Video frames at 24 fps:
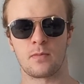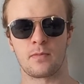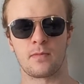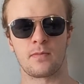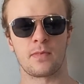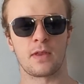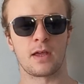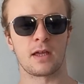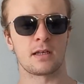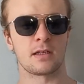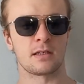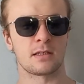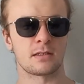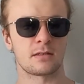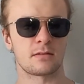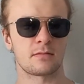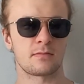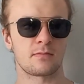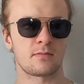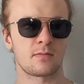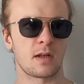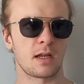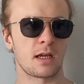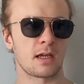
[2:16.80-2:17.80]
that is
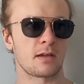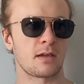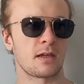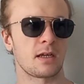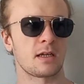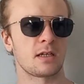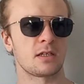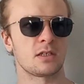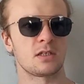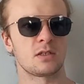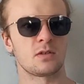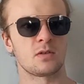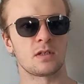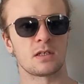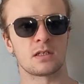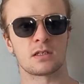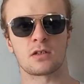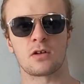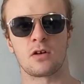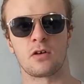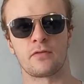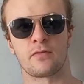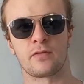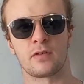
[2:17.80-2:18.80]
like energy drinks,
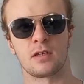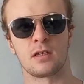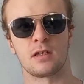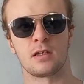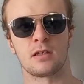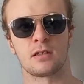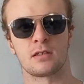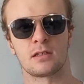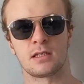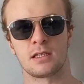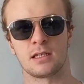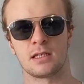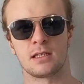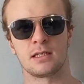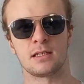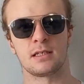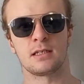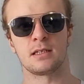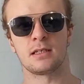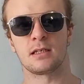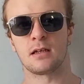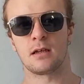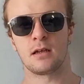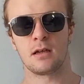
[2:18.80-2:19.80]
coffee,
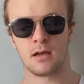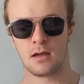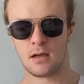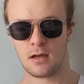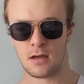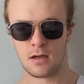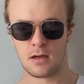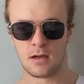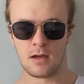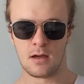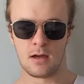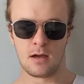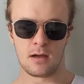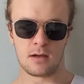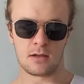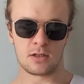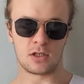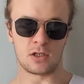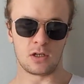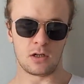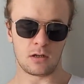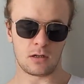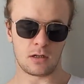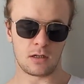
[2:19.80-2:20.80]
tea,
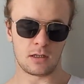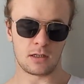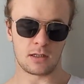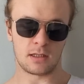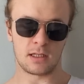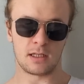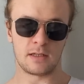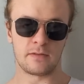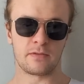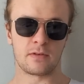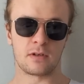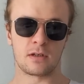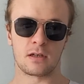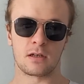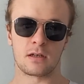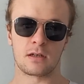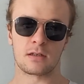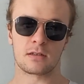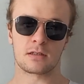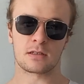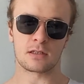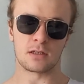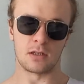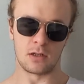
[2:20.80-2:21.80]
chocolate
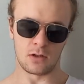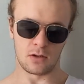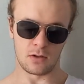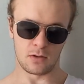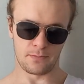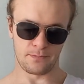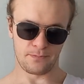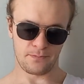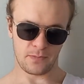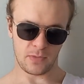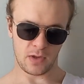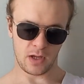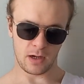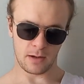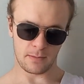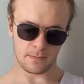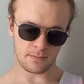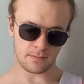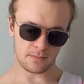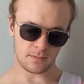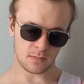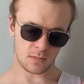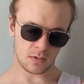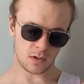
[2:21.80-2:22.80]
even. So, yeah,
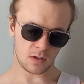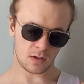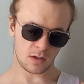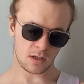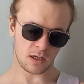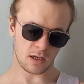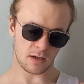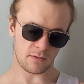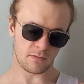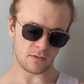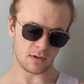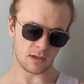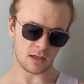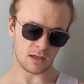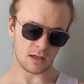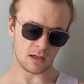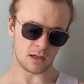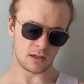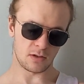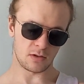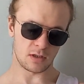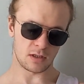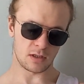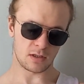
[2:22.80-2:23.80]
caffeine
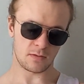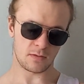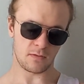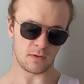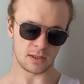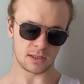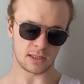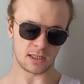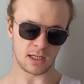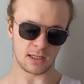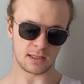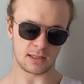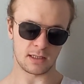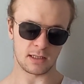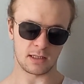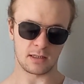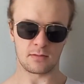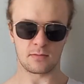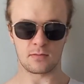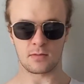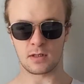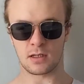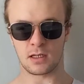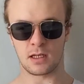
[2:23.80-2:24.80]
anhydrous,
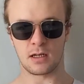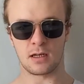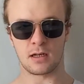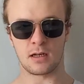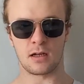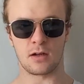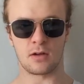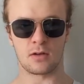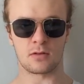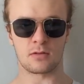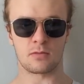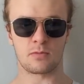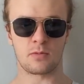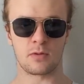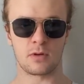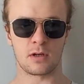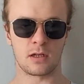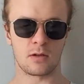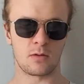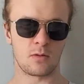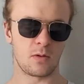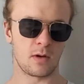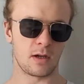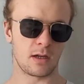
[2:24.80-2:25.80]
fast-acting, in and out pretty
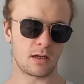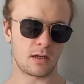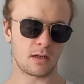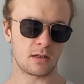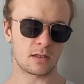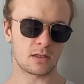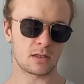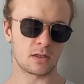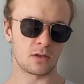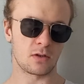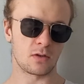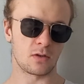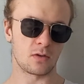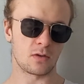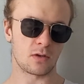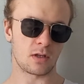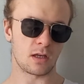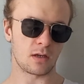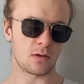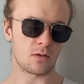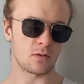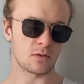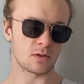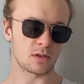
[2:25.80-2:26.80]
quick, so it
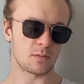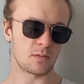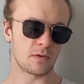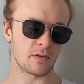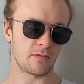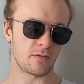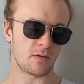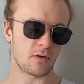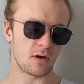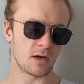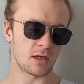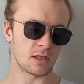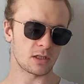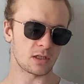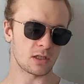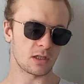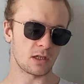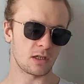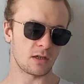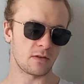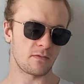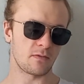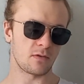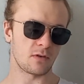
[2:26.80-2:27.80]
can cause a bit of
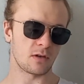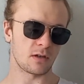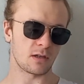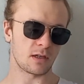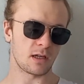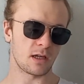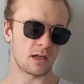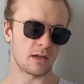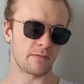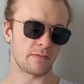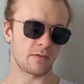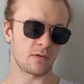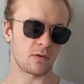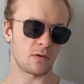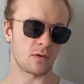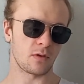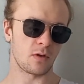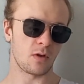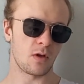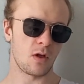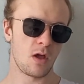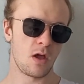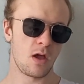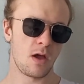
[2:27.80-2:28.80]
crashing if you're not
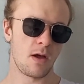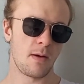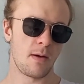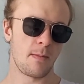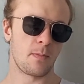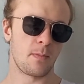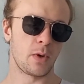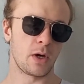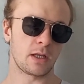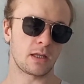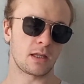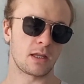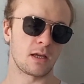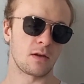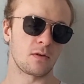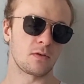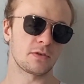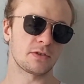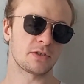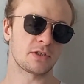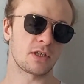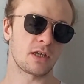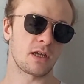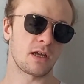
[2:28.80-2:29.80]
careful. But they
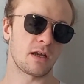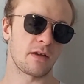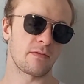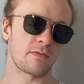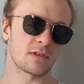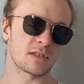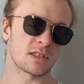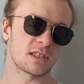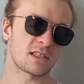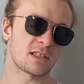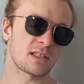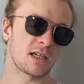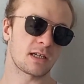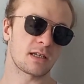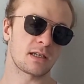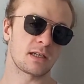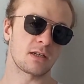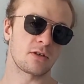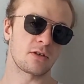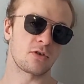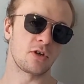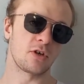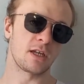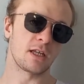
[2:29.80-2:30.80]
also have as a second
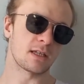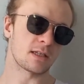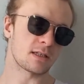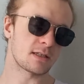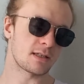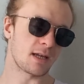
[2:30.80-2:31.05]
ingredient